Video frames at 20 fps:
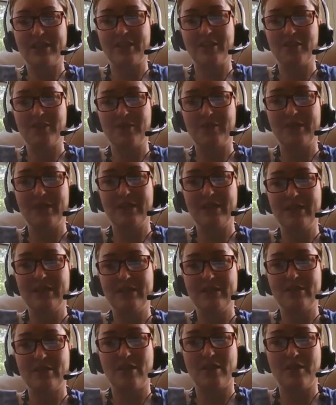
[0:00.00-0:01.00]
Kahoot. It
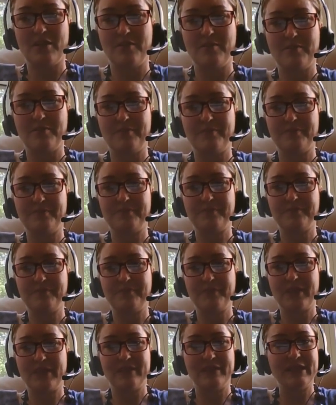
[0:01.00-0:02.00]
is
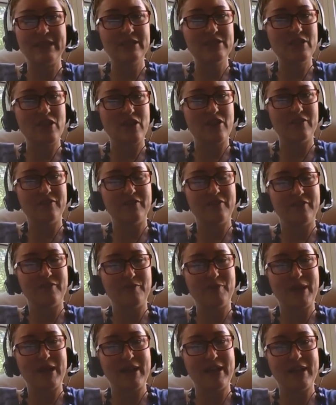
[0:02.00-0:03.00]
linked off of
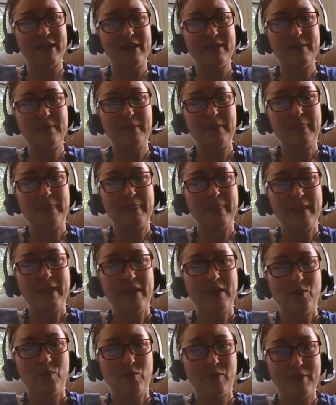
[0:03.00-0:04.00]
my
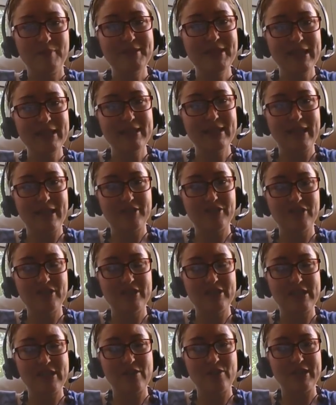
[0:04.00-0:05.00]
website,
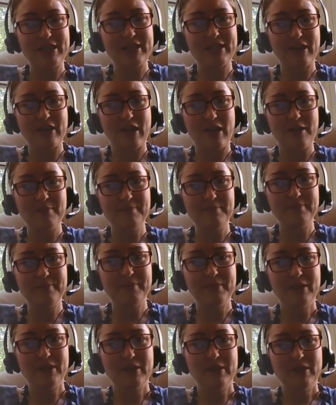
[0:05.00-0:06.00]
angelascioli.com.
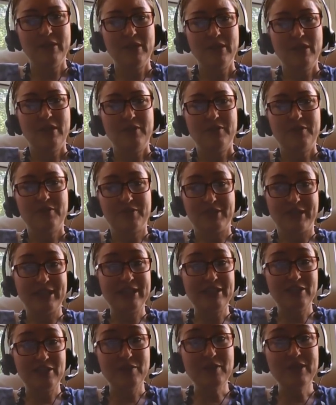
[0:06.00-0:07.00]
There's a
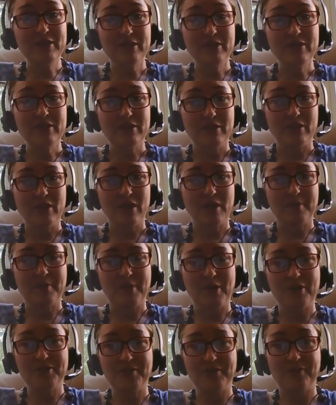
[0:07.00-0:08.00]
link to it.
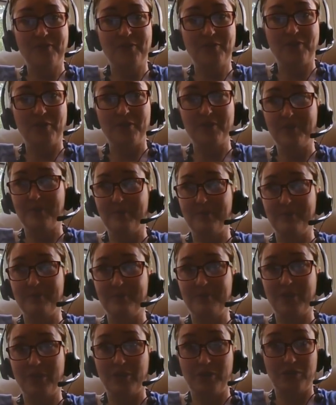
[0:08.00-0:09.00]
Also, if you go to
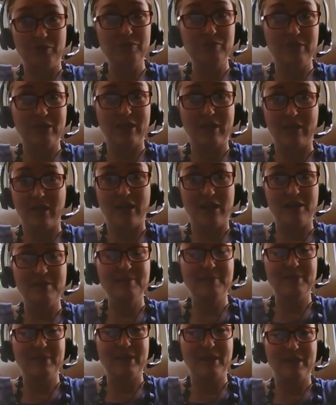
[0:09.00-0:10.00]

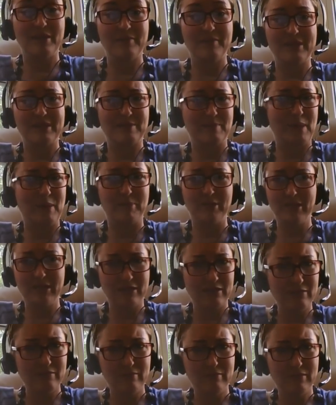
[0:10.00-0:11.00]
kahoot.com, it's
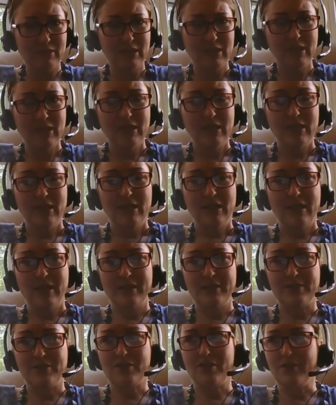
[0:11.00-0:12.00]
public, and
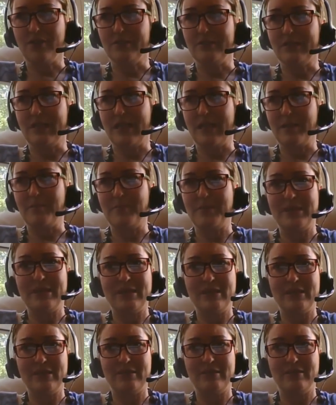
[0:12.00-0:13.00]
it's called
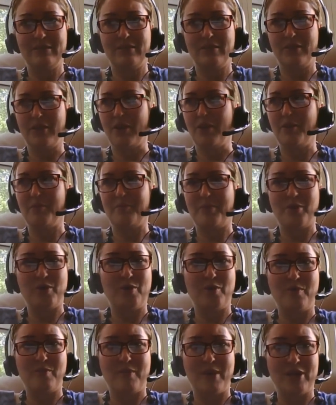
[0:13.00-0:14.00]
AP
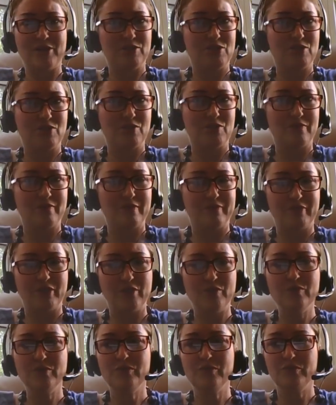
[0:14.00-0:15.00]
GoPo Monster
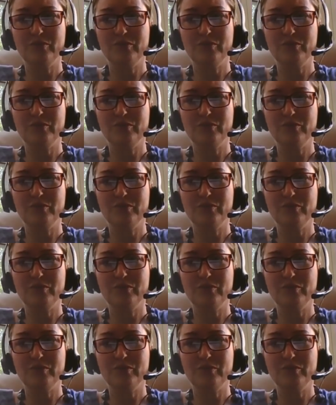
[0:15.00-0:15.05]
Review.